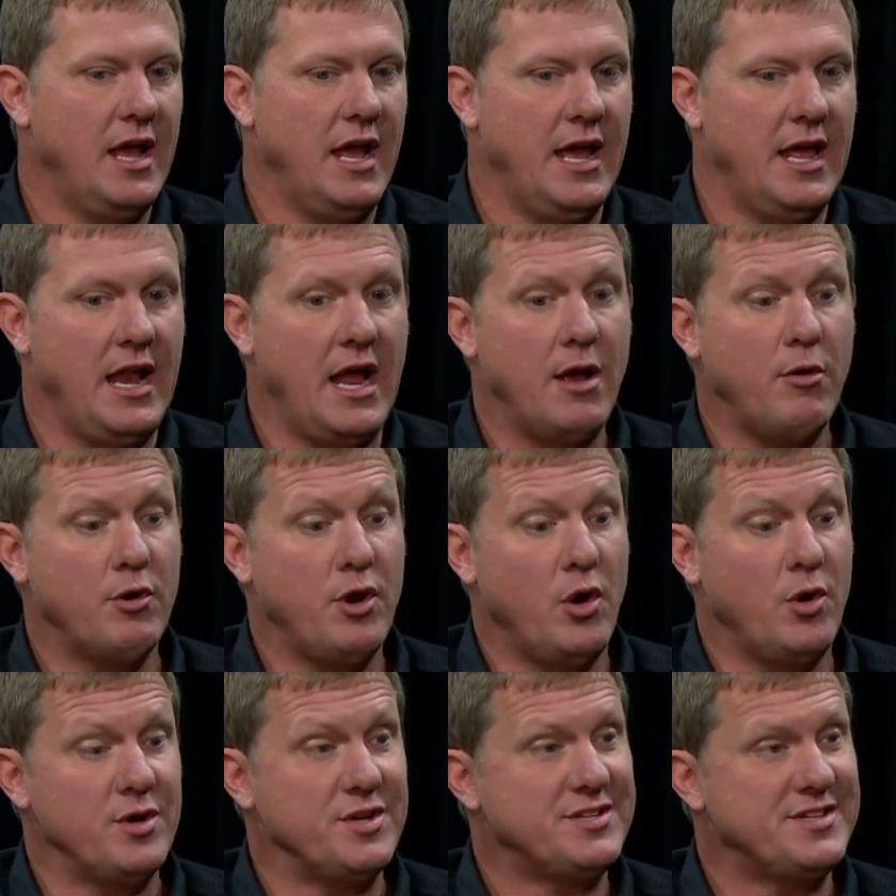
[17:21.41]
And I would
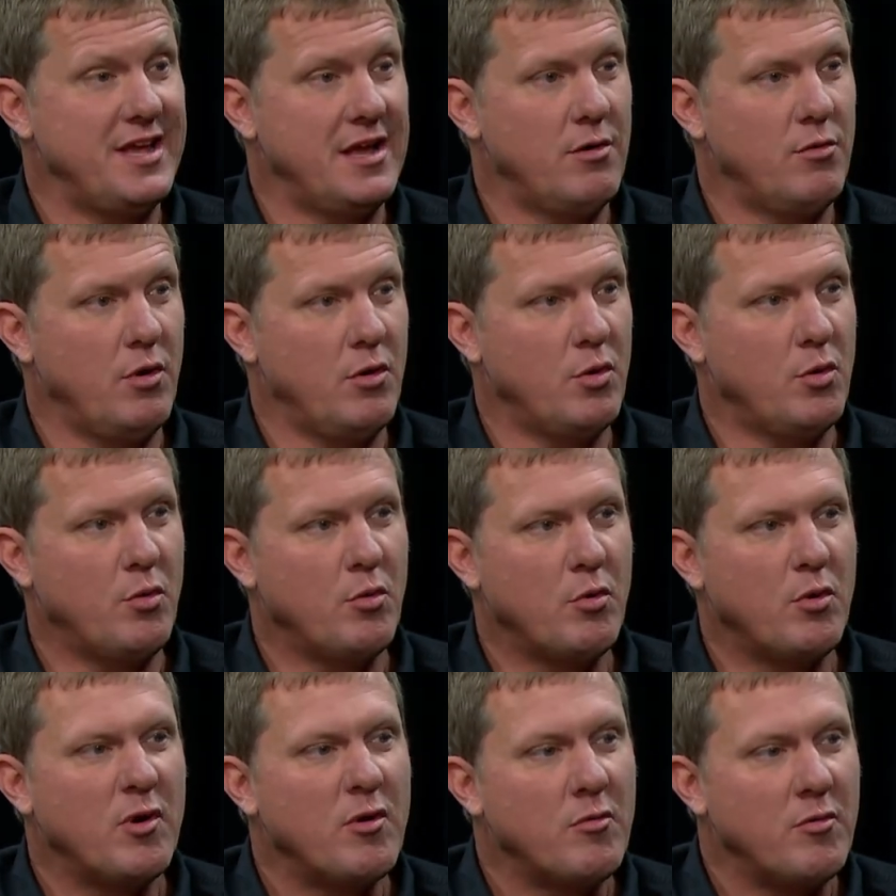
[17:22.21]
always say, well,
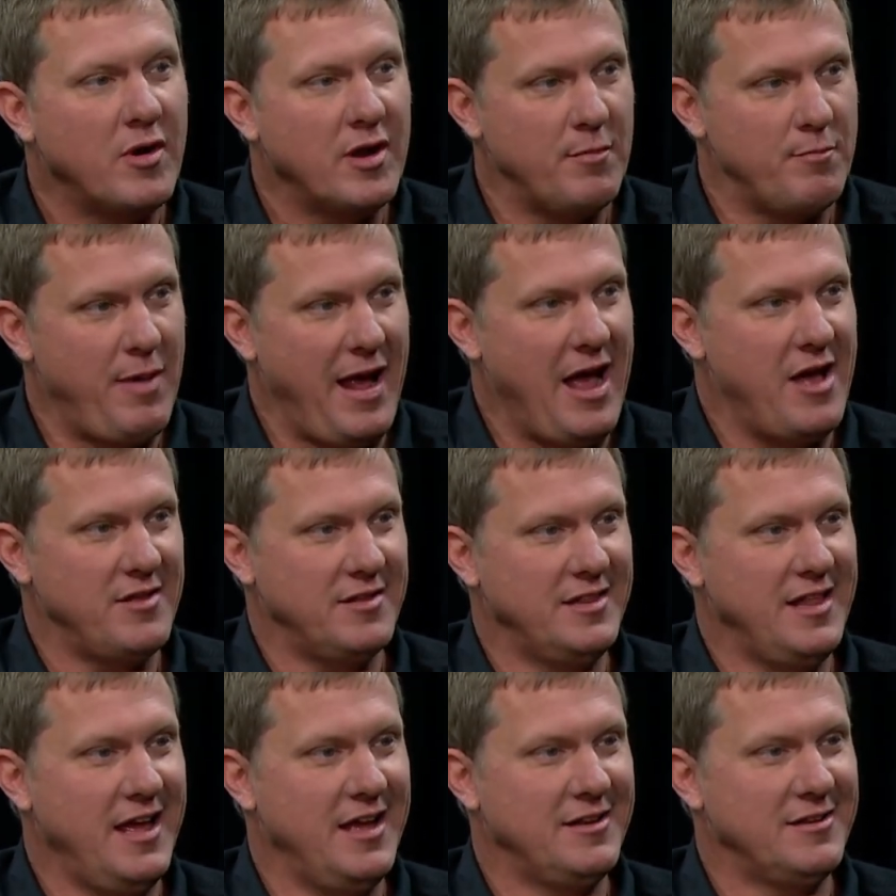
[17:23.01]
wh what
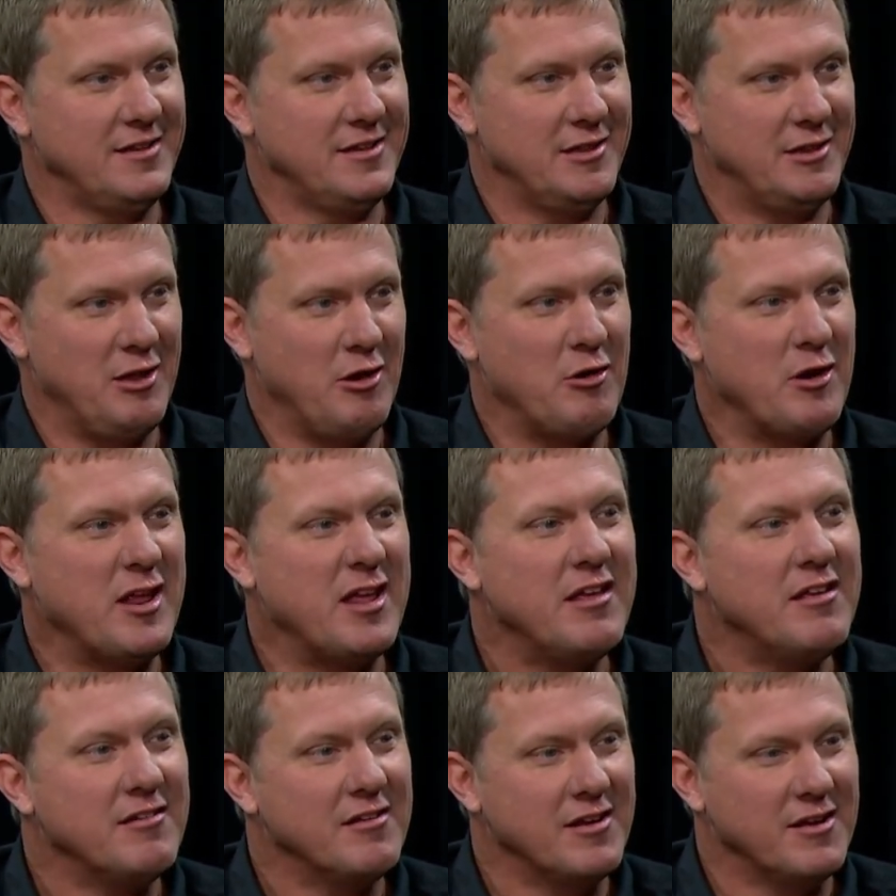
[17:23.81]
about that
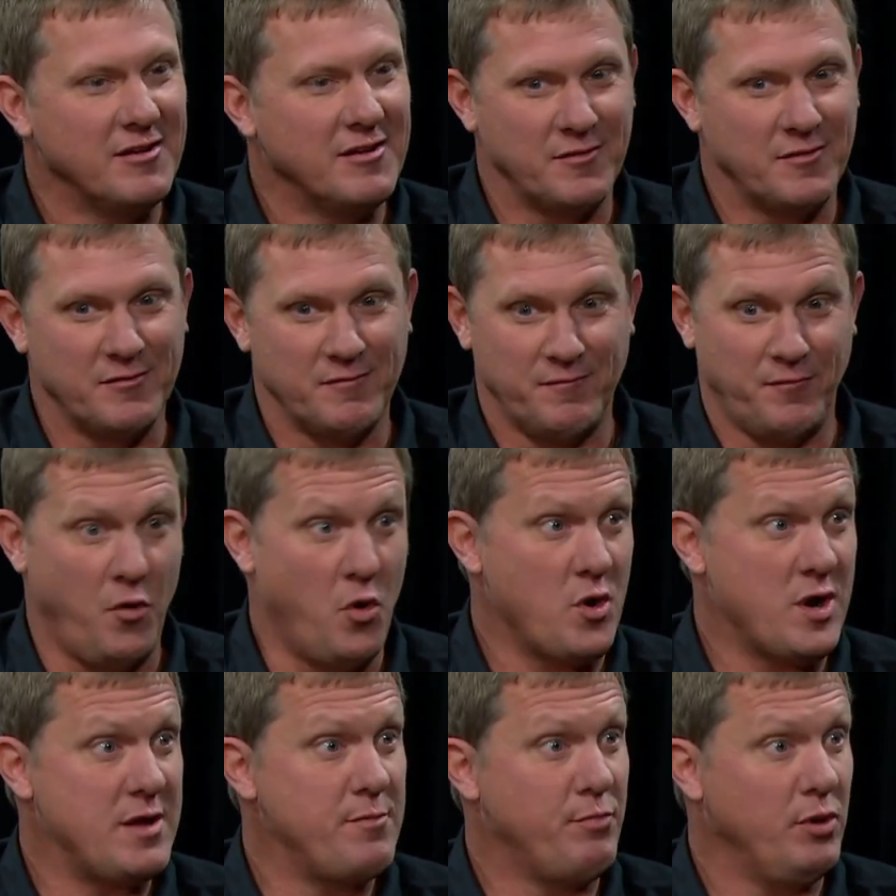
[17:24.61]
30,
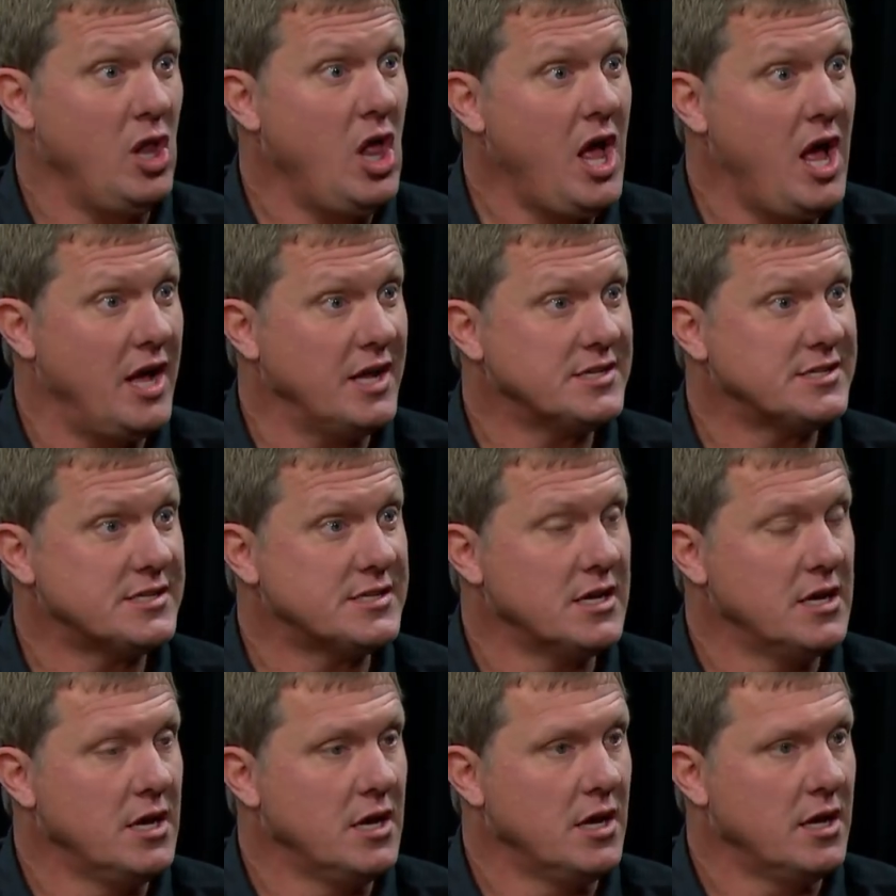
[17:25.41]
40 plus?